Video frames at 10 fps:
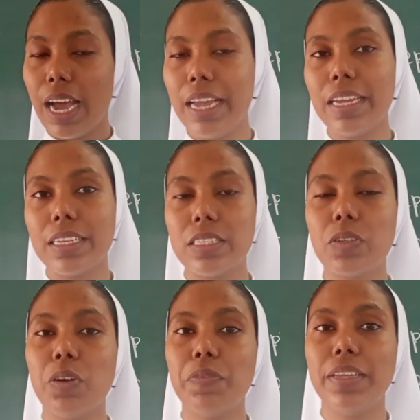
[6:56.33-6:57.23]
high
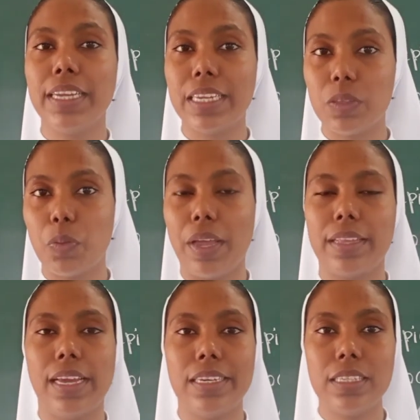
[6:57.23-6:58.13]
risk of the
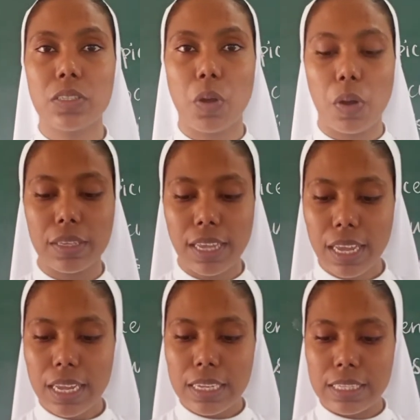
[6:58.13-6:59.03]
earthquake, that is called the
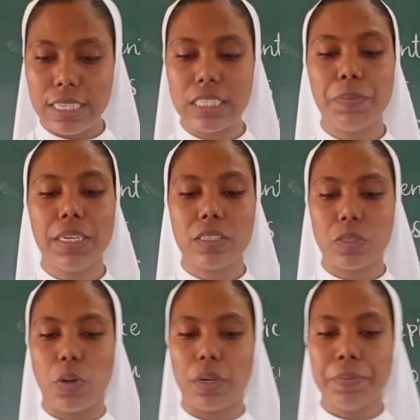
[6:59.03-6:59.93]

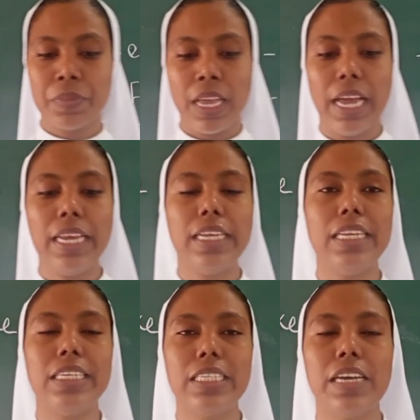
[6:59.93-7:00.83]
seismic zone. And
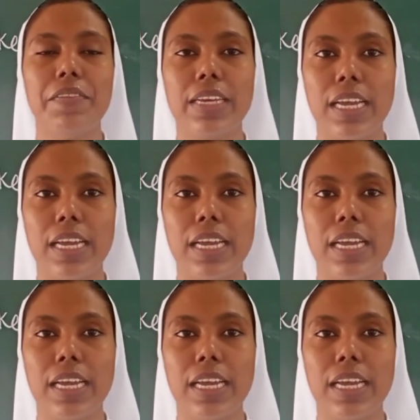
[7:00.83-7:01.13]
in India we